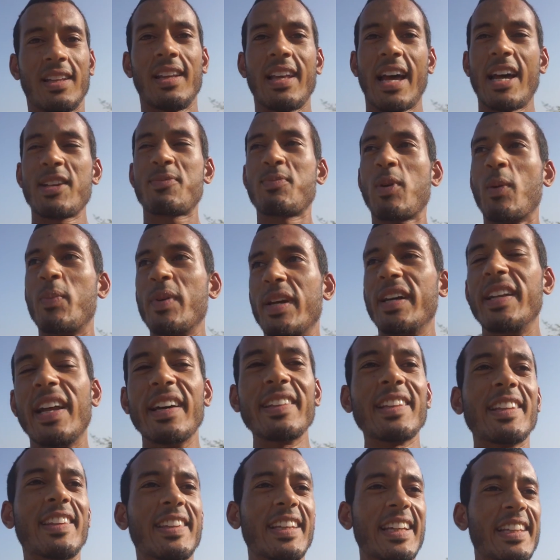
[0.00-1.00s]
That's probably
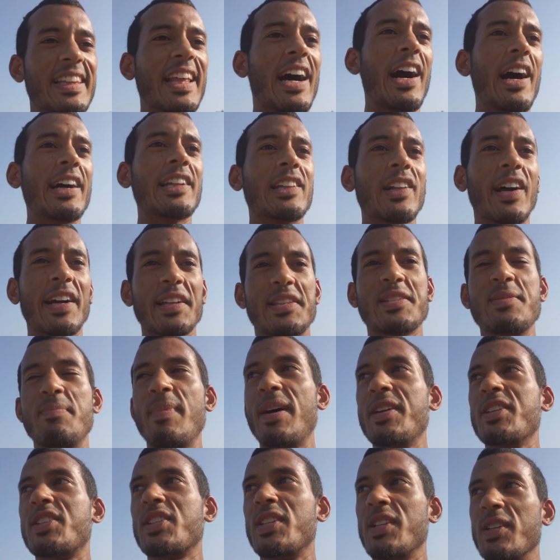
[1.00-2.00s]
another thing that I'd like to
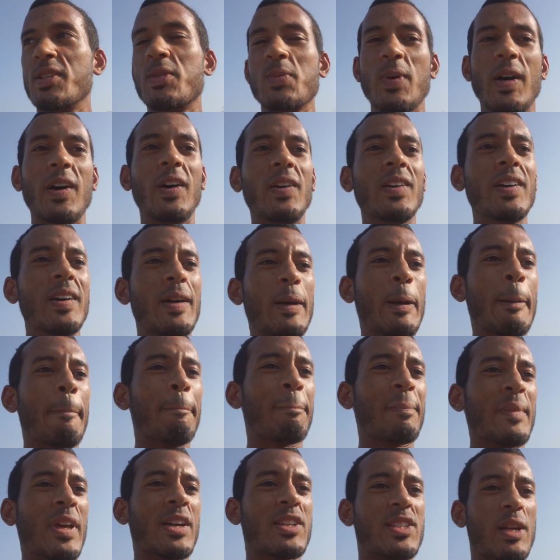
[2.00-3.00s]
mention as well.
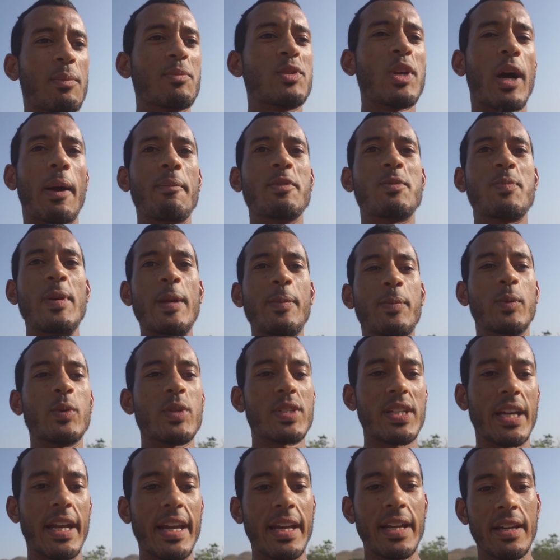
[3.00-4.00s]
Sometimes people
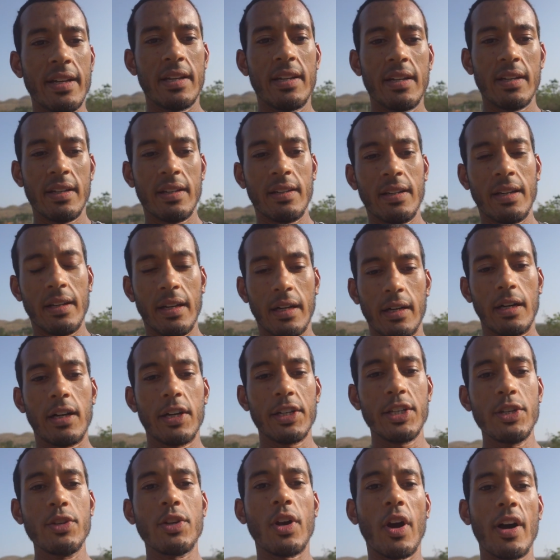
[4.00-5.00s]
say, oh,
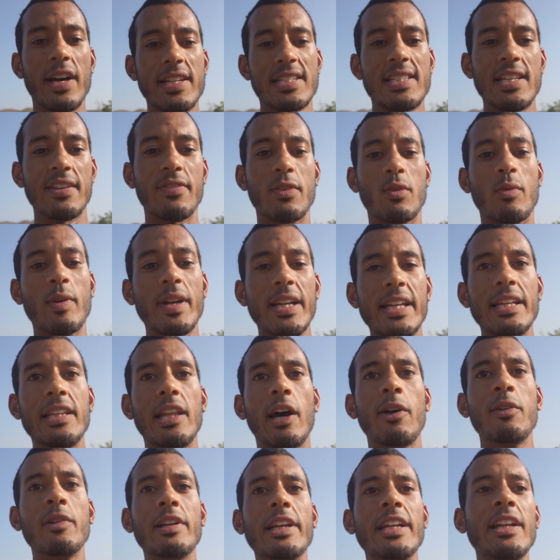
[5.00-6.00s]
you guys live a really
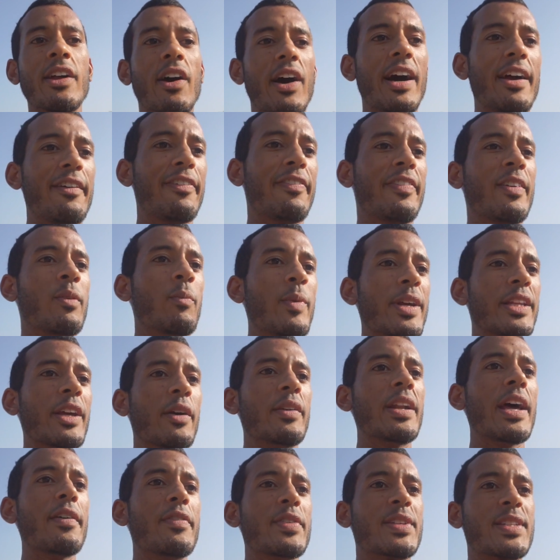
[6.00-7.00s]
lonely life and we
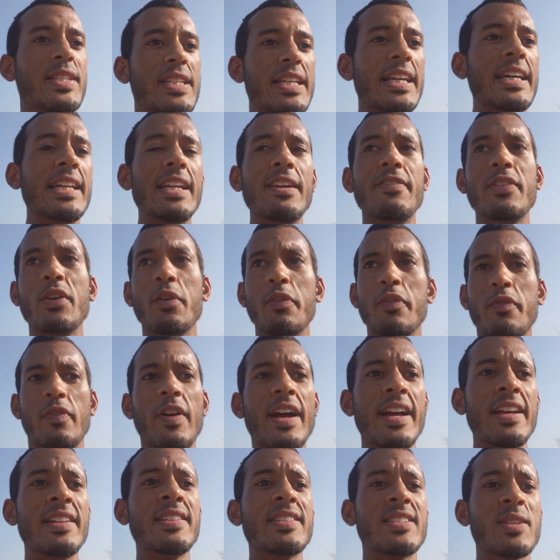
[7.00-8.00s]
don't ever see any of your
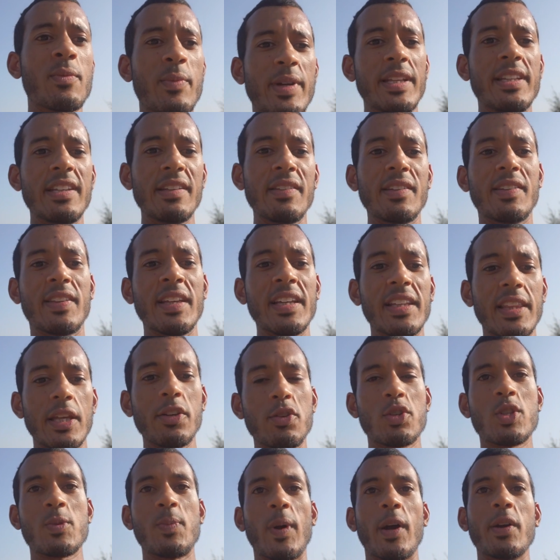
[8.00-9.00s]
friends and we didn't think that
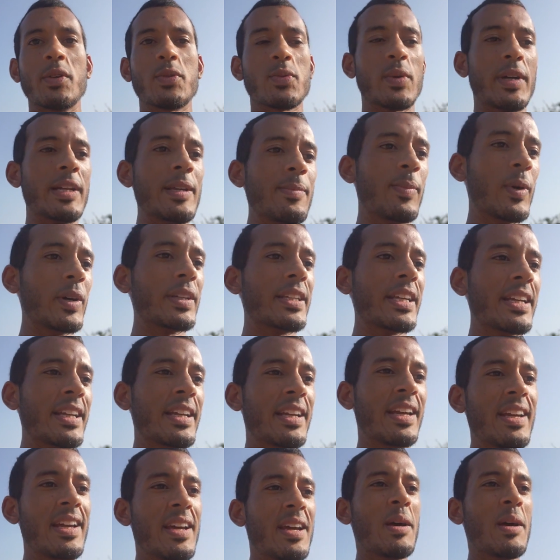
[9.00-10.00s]
you spoke to anybody.
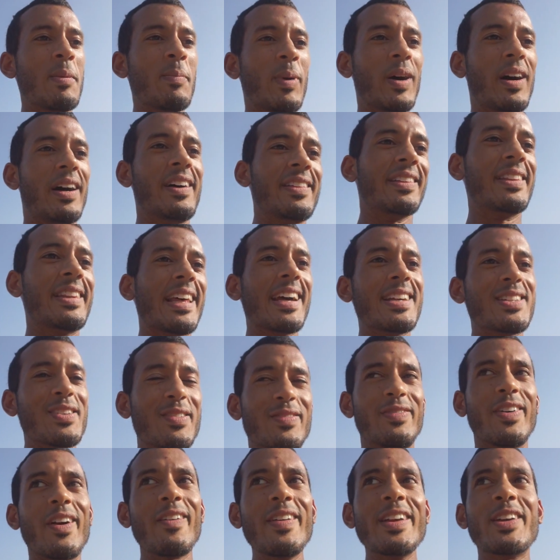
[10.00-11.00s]
But there's a
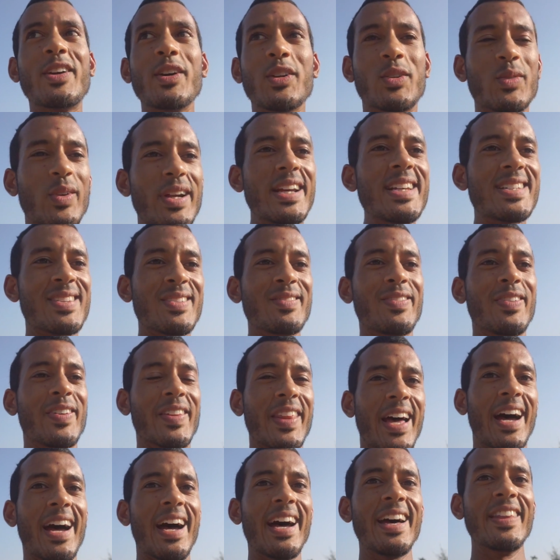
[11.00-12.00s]
very good reason for
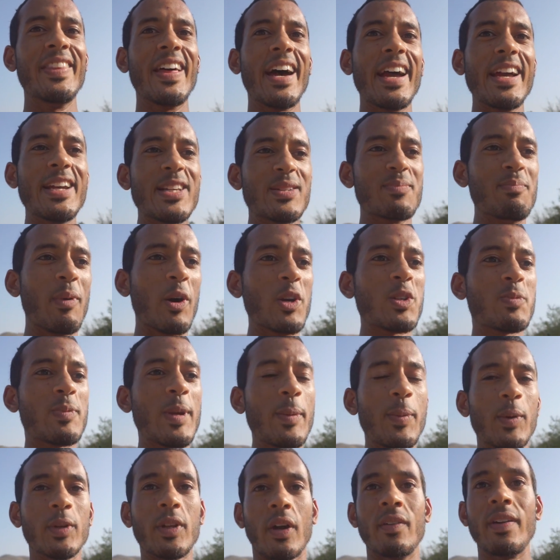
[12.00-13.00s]
that, and that is most
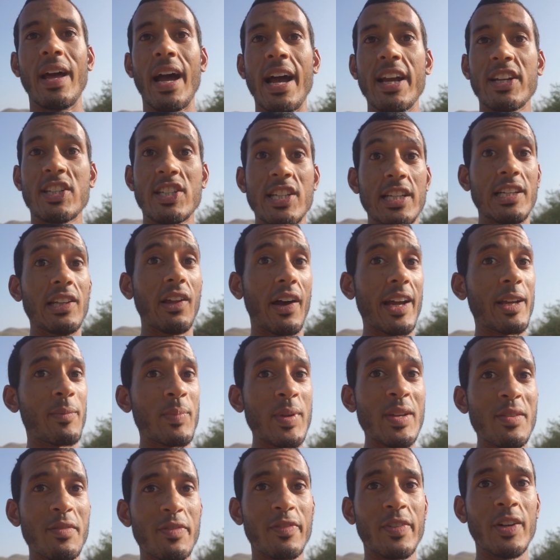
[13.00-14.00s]
people don't actually like
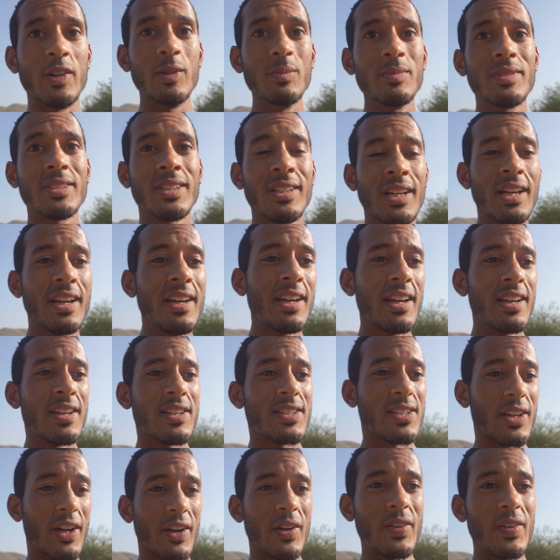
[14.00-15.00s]
being filmed.
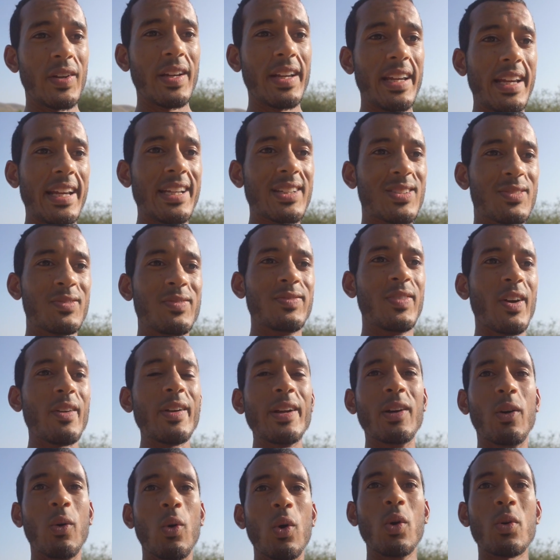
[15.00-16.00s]
So it's
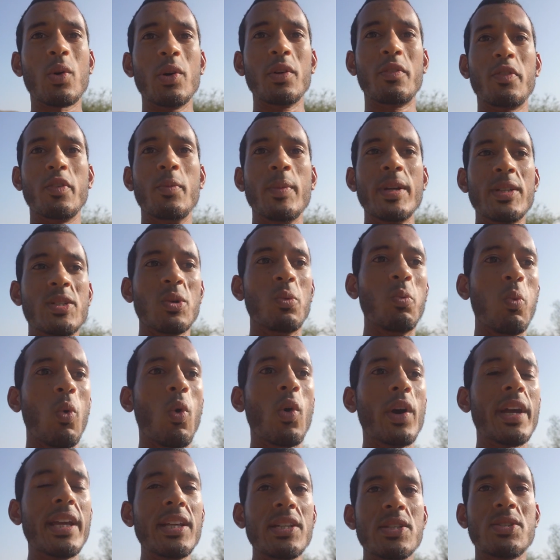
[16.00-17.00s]
very awkward for me to
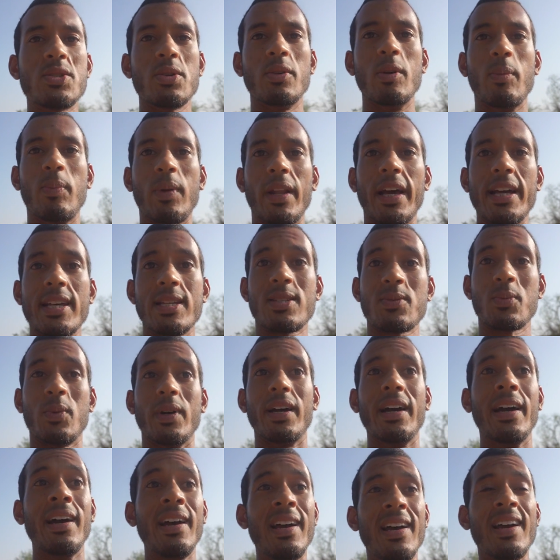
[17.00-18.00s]
walk into a place
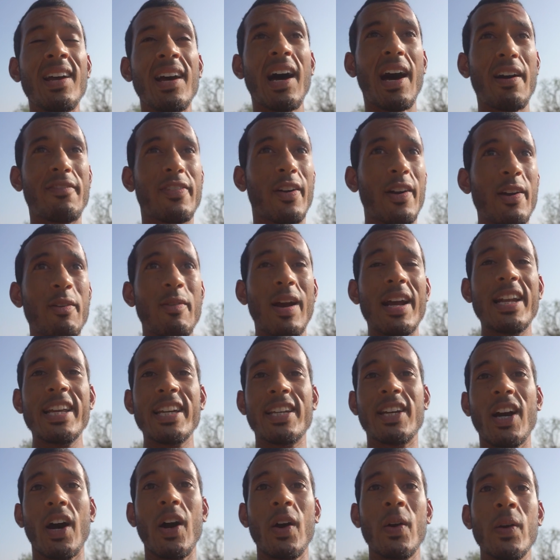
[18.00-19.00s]
where I very rarely
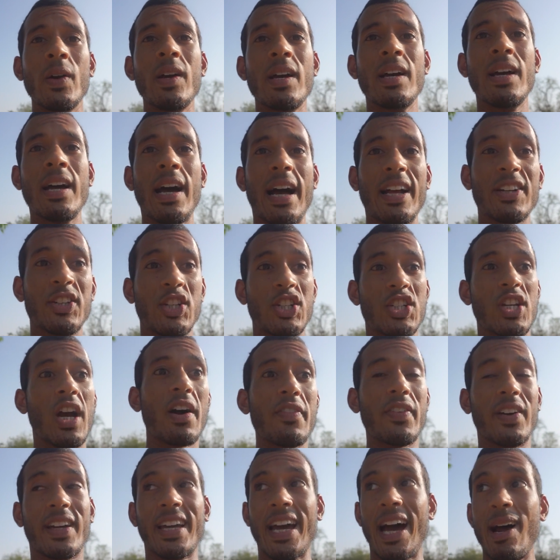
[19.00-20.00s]
go and
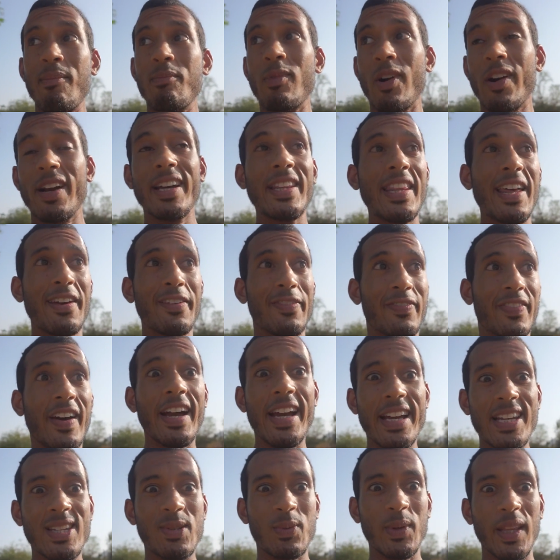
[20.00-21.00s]
shove a camera in their
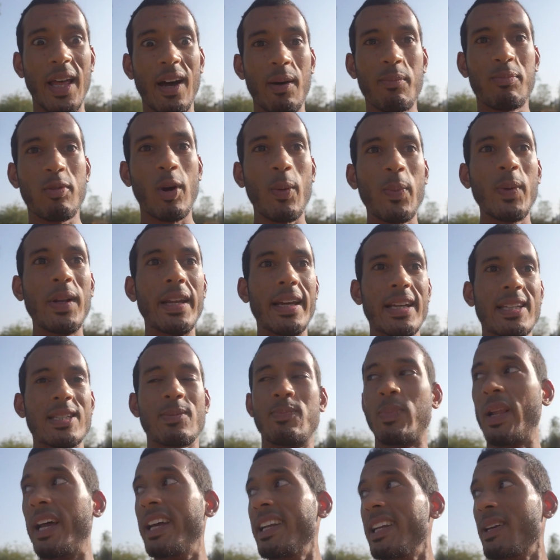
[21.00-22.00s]
face without properly
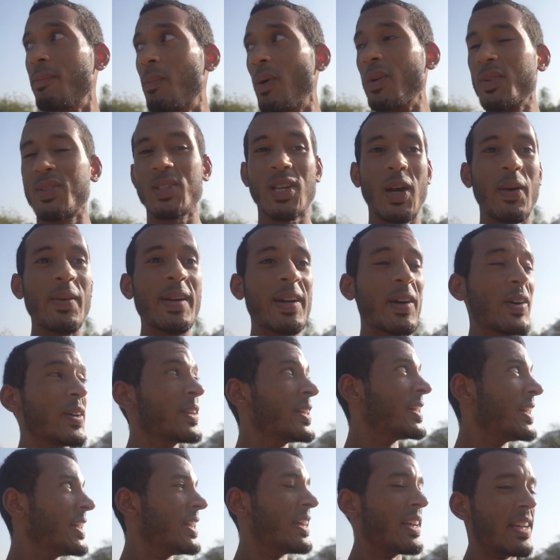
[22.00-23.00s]
explaining what's going
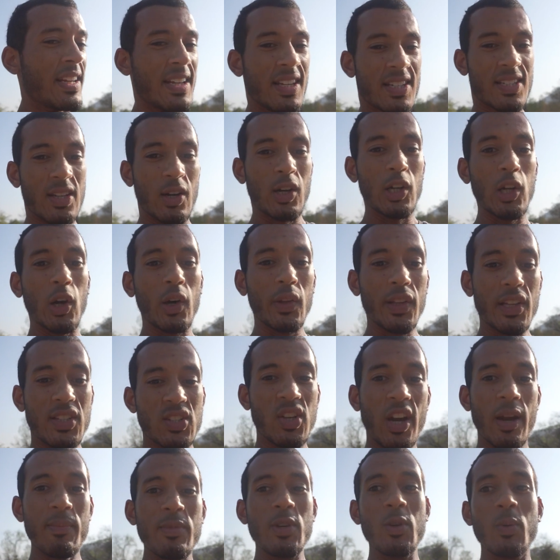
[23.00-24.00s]
on. So a lot of the
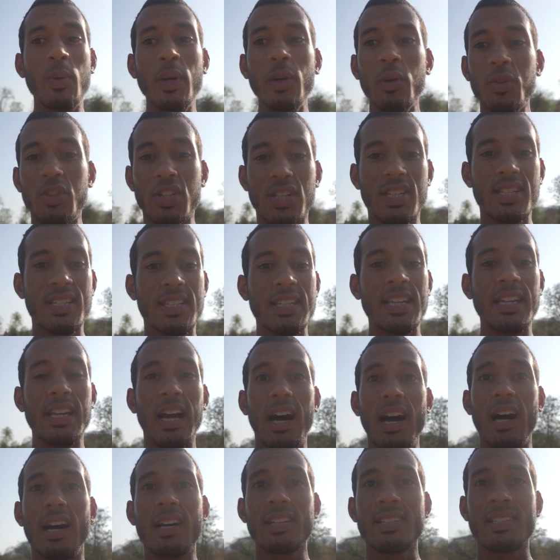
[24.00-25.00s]
time you will just see
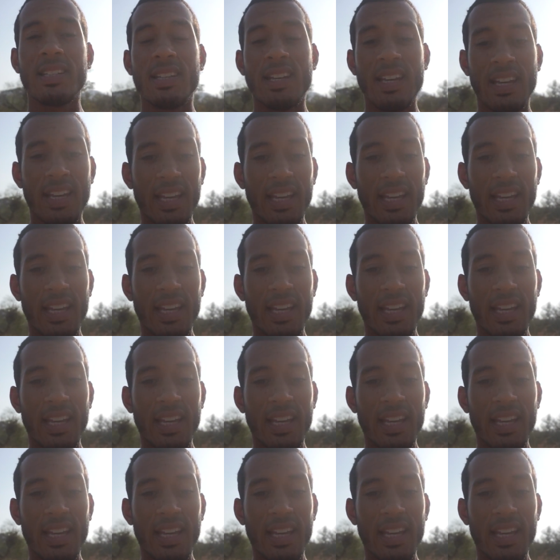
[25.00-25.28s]
us